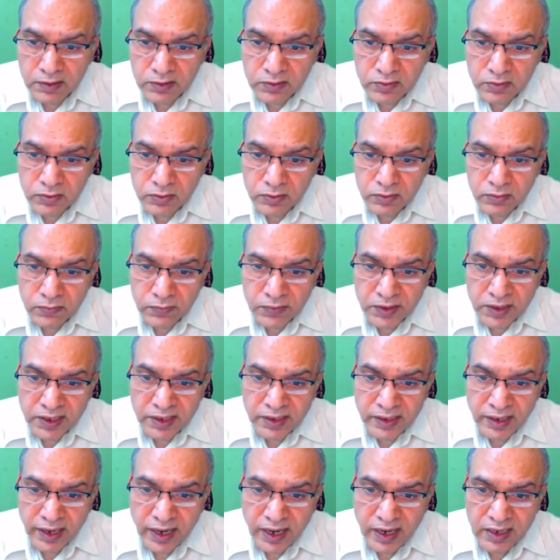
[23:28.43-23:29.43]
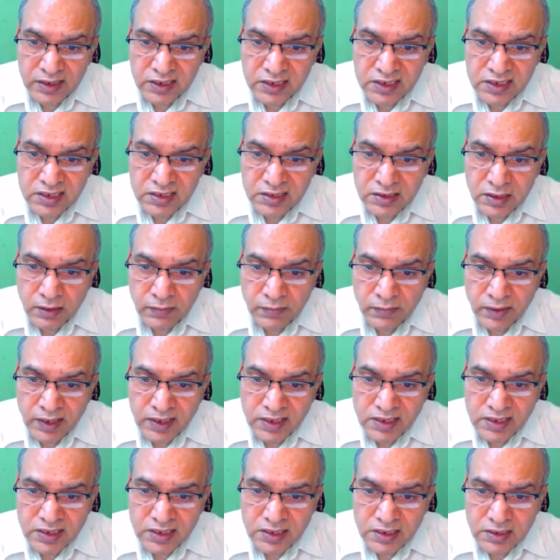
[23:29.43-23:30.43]
So we can add this term
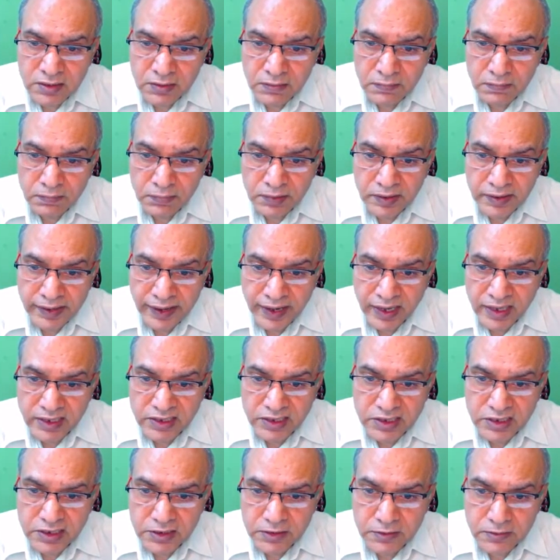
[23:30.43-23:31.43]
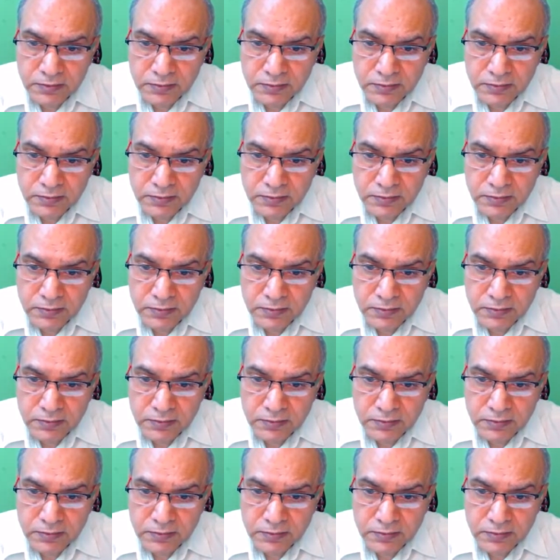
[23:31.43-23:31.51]
as pH.